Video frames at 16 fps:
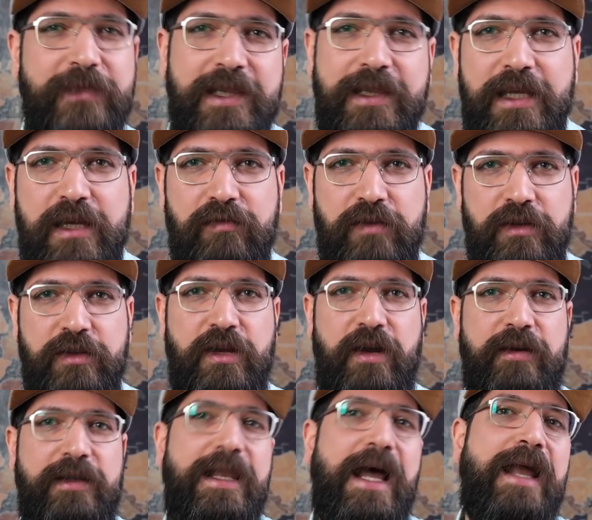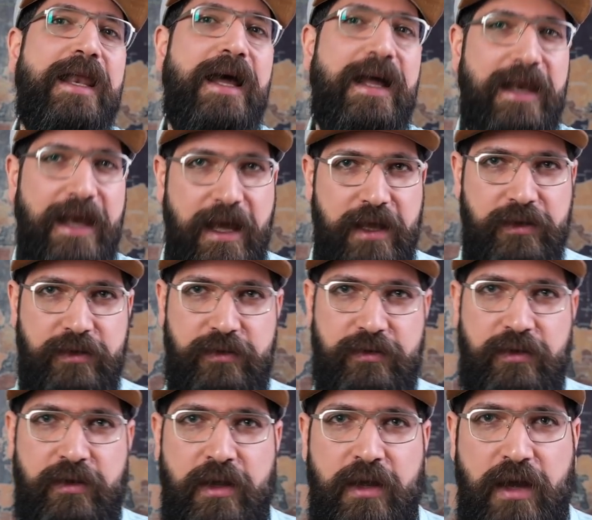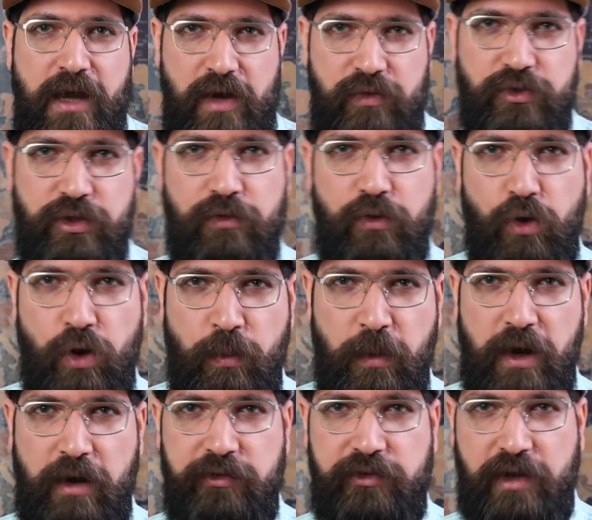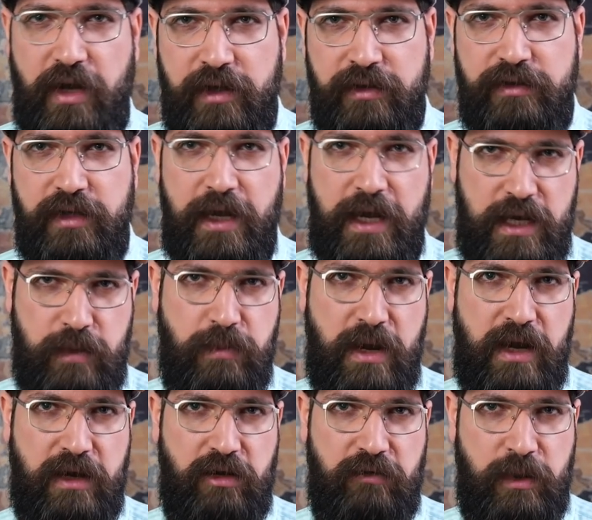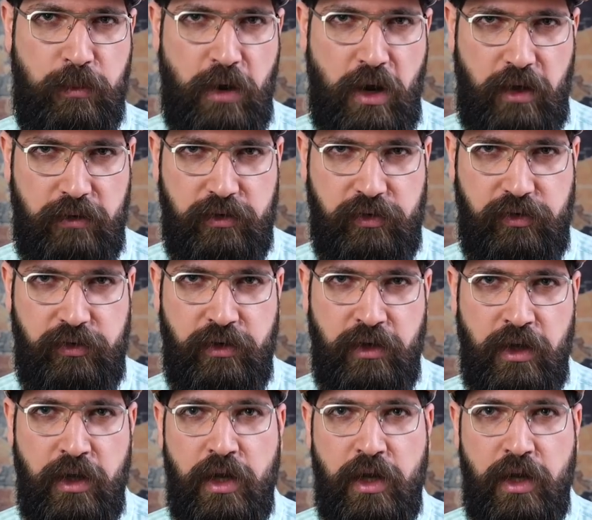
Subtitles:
live in their la-la land after Omar's anti-APAC remarks.